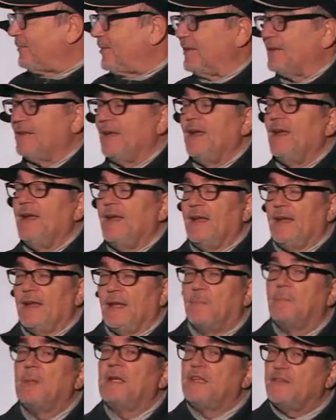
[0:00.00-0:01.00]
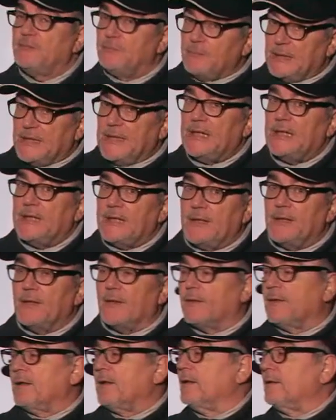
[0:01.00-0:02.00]
but believe me,
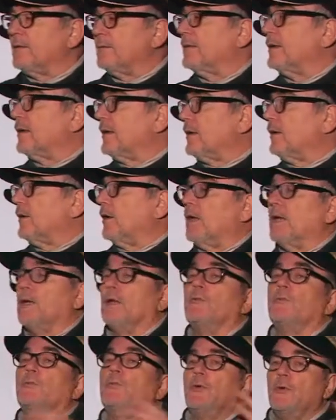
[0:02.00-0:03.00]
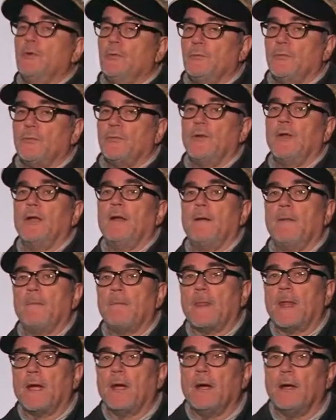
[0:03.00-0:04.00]
there are a lot of proofs.
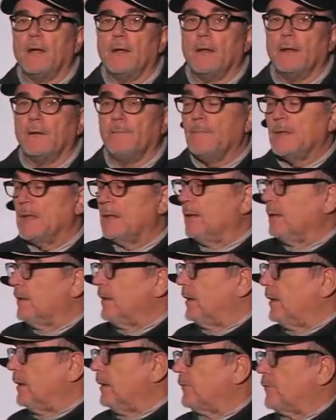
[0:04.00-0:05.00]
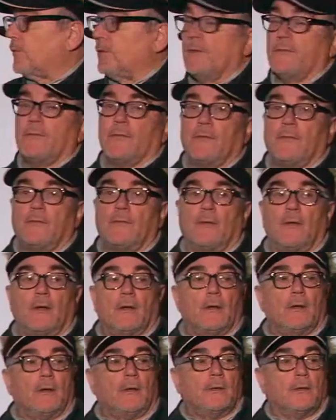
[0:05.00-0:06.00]
For instance,
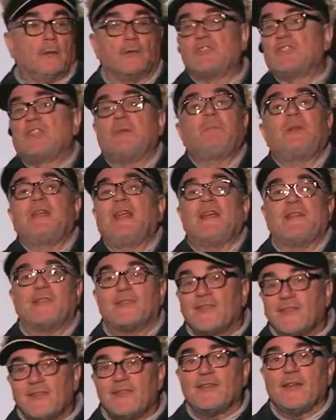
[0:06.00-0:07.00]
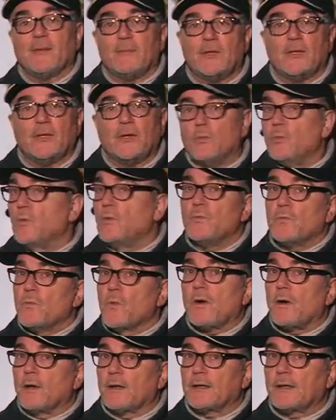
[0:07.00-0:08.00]
your GPS system, wouldn't
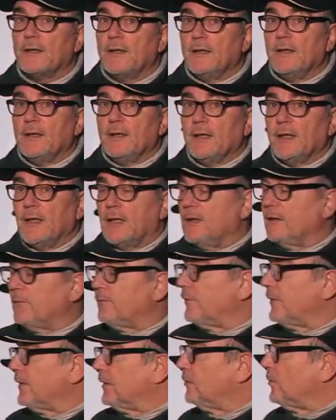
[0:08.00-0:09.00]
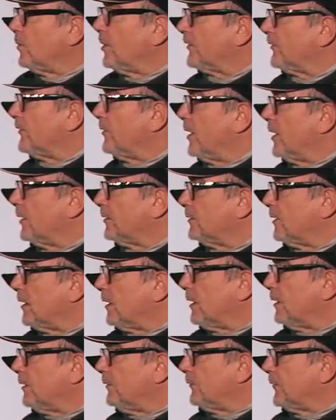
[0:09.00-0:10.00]
work if it was not,
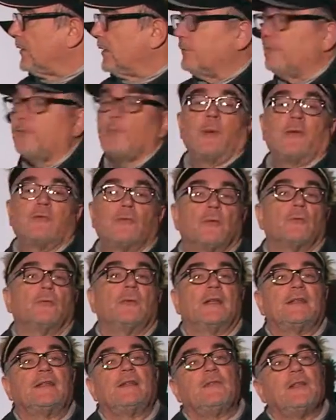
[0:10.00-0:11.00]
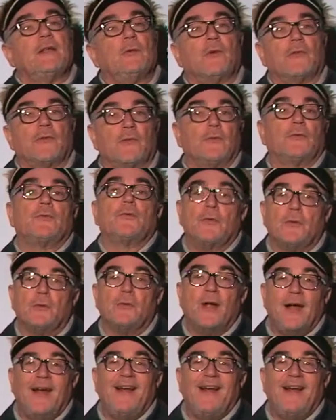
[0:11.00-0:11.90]
if special relativity wasn't true.